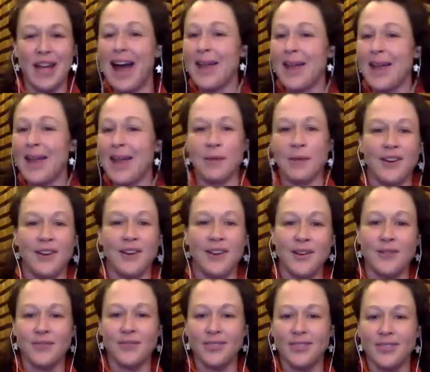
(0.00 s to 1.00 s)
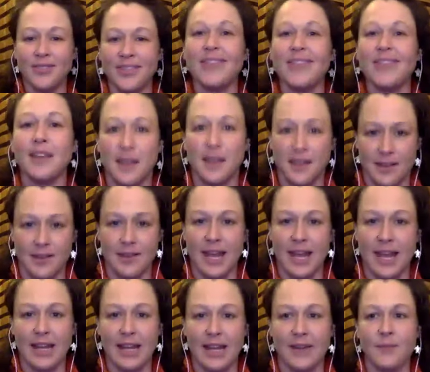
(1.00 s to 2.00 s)
I am here.
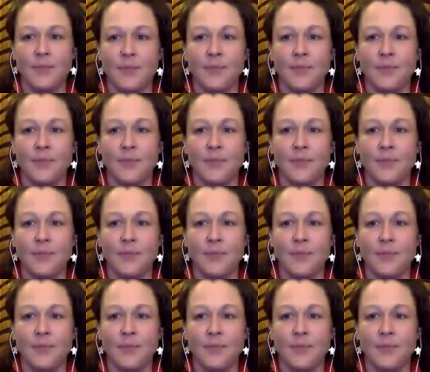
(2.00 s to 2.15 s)
Hey.